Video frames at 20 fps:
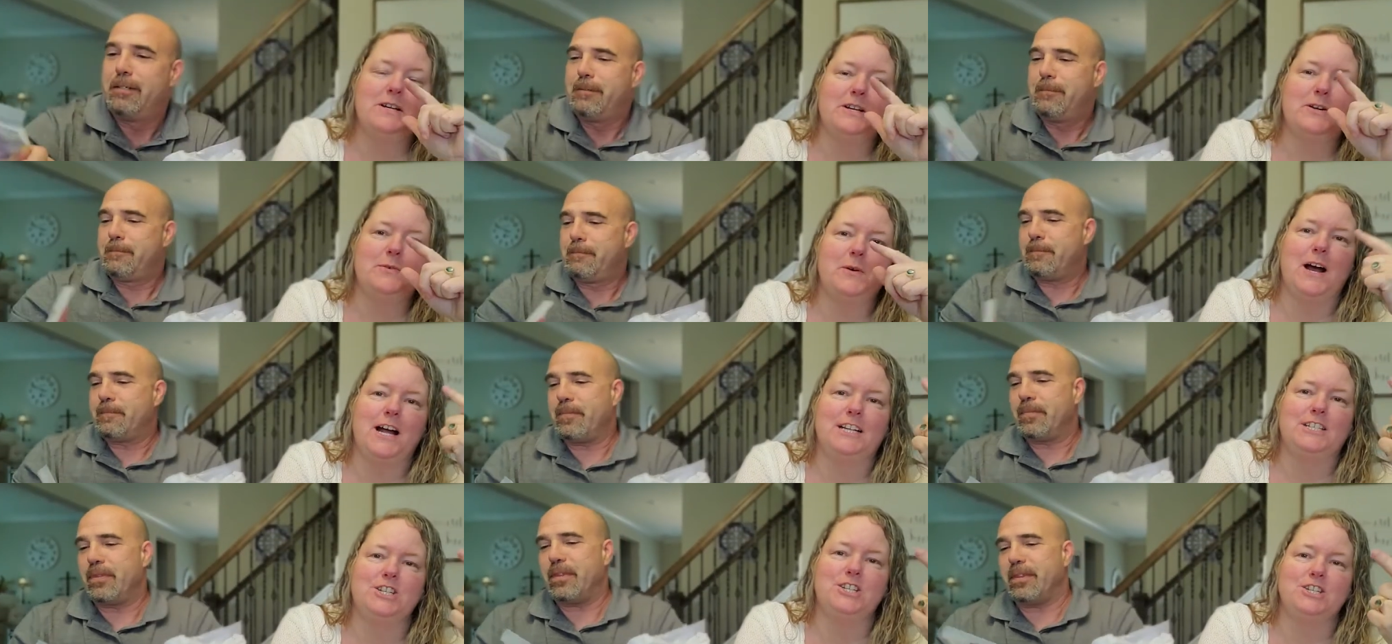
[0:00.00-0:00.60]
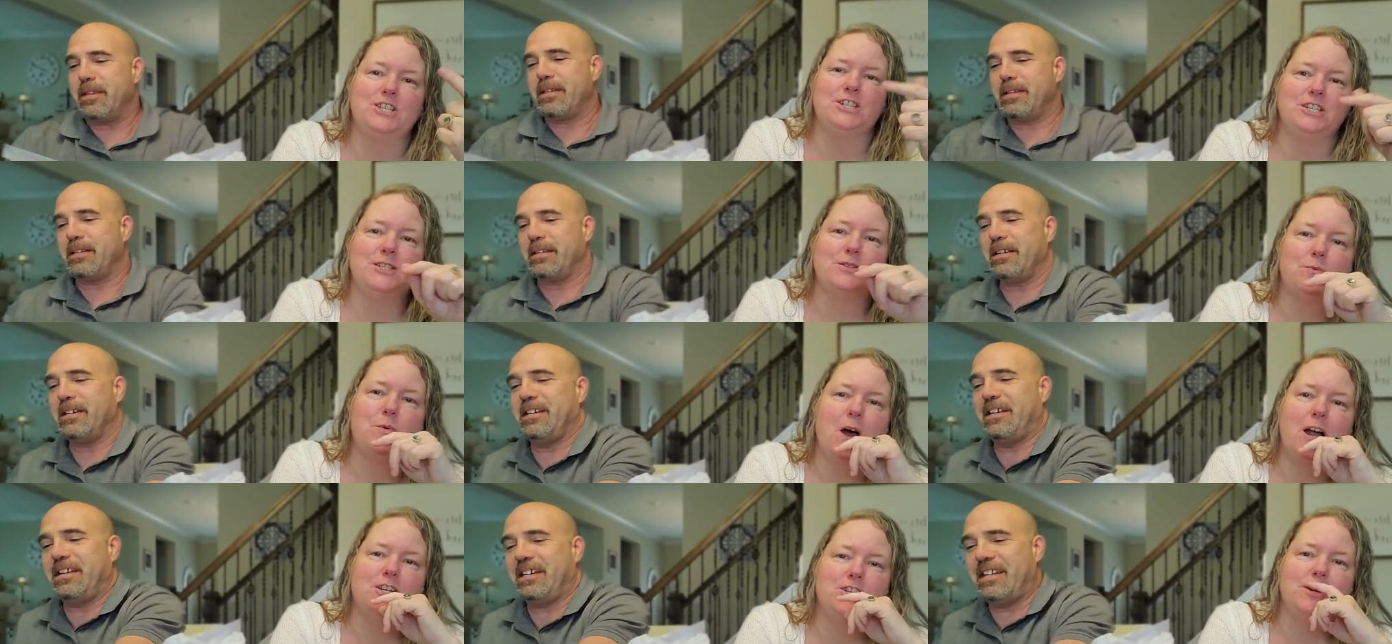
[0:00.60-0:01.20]
Speaker 1: you watch it, just
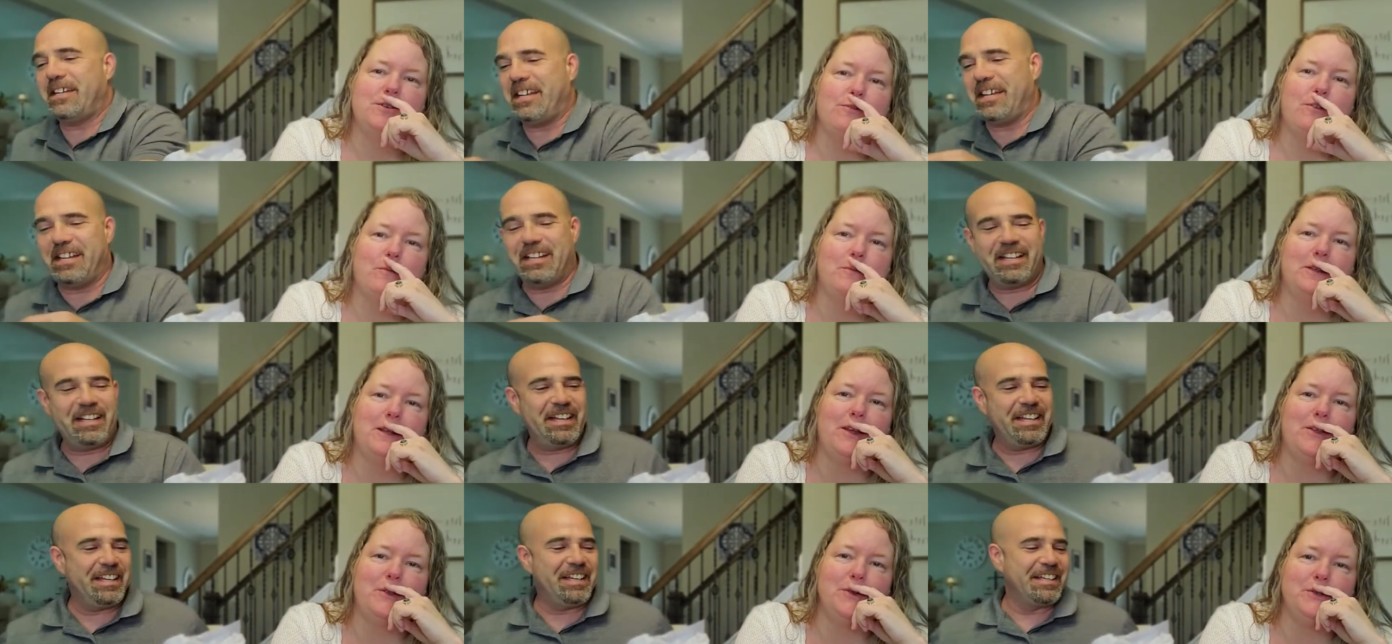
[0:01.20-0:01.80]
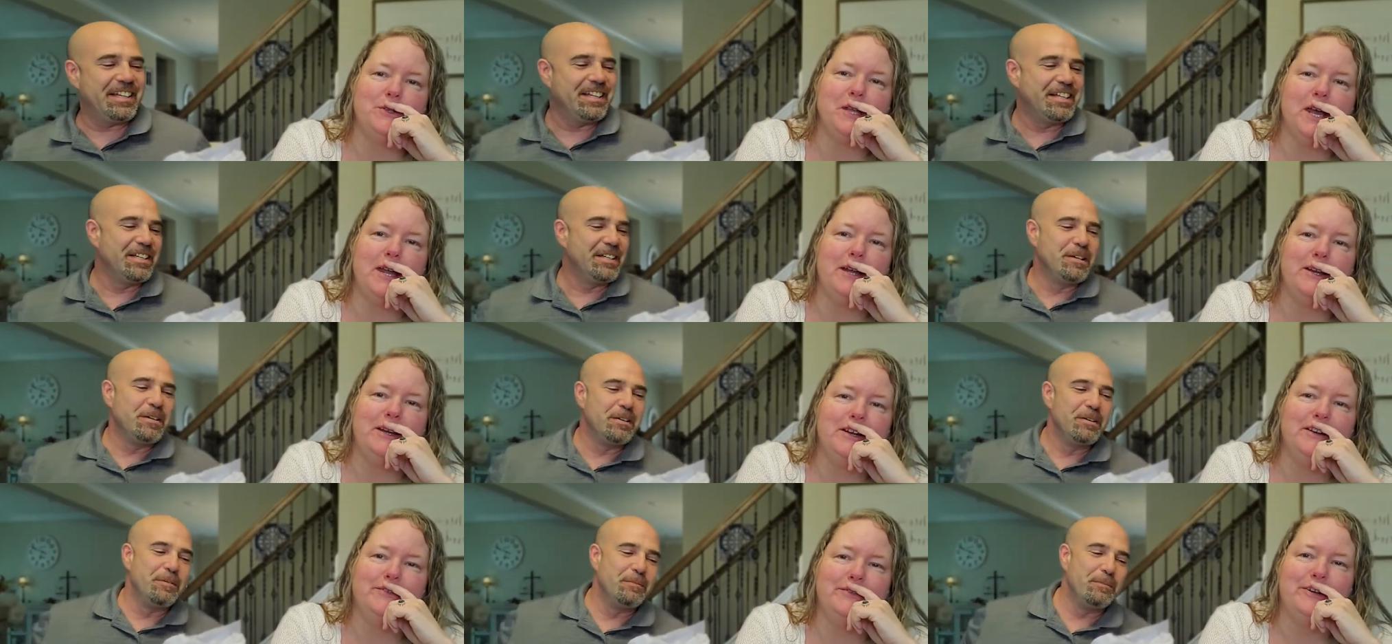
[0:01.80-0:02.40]
watch it from the other side of
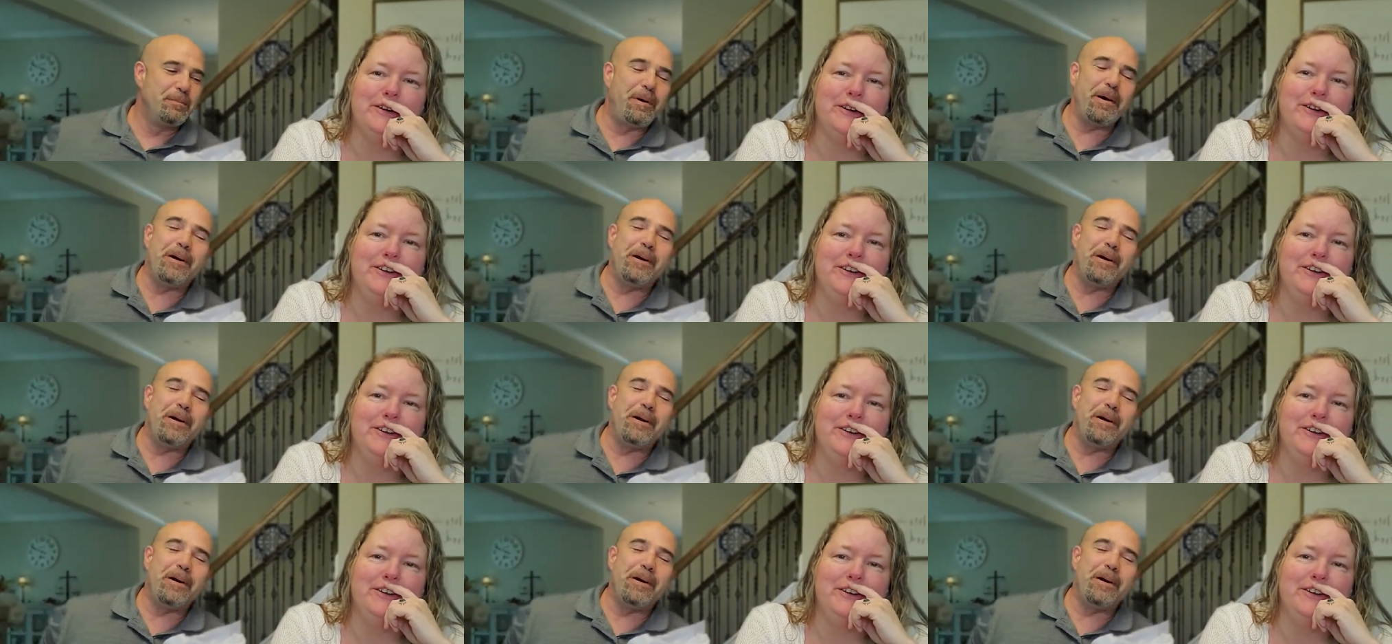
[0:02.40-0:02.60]
your phone.